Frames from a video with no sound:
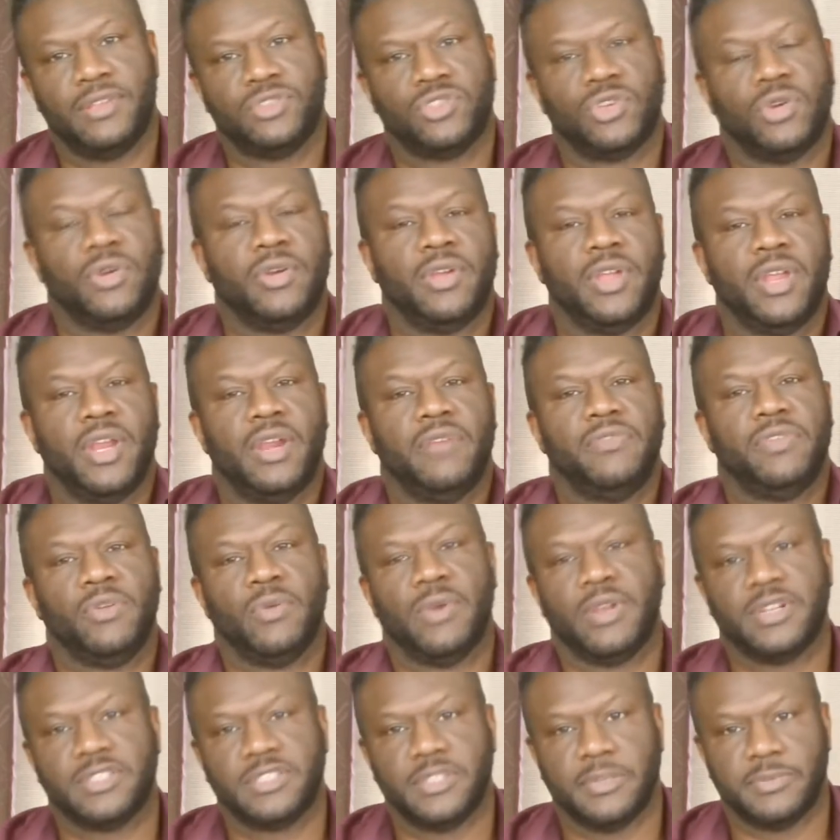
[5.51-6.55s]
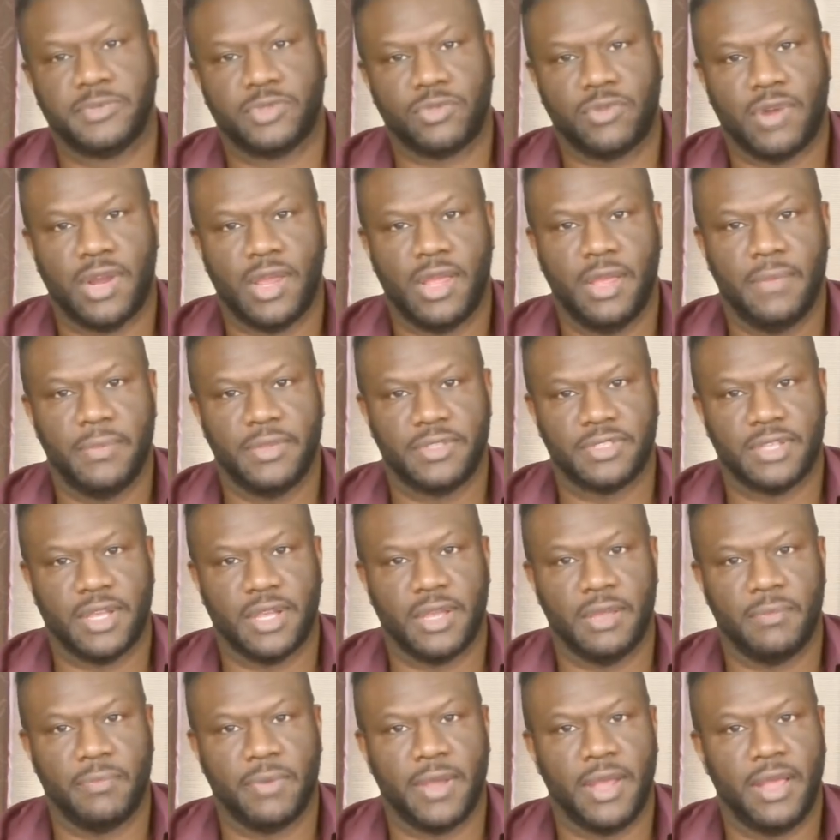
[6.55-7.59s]
Joe here. If you want to subscribe, it's
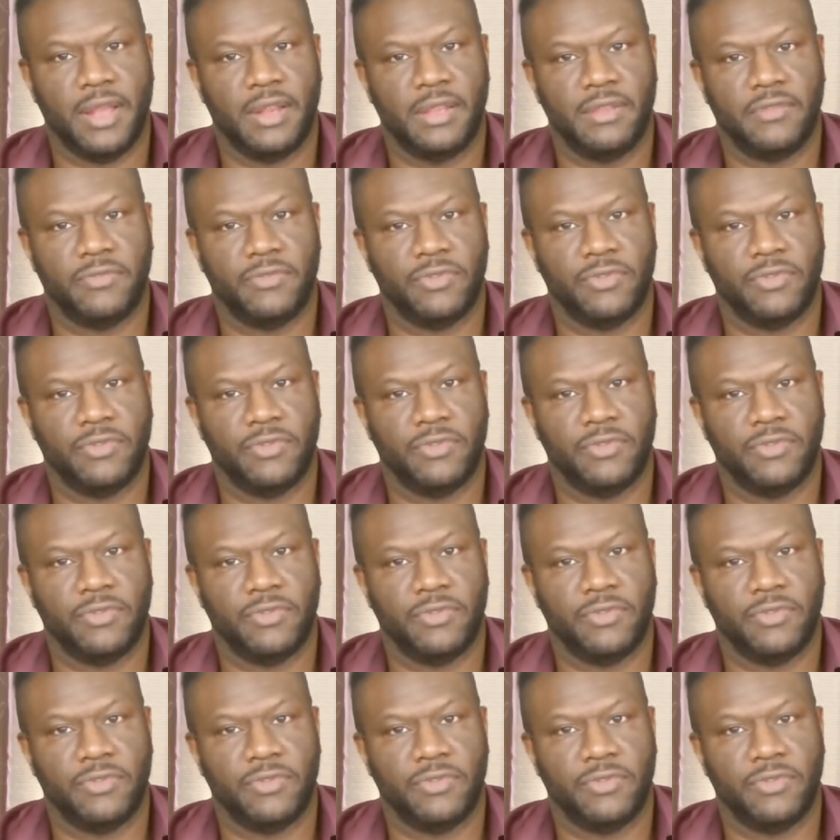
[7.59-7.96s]
iPilot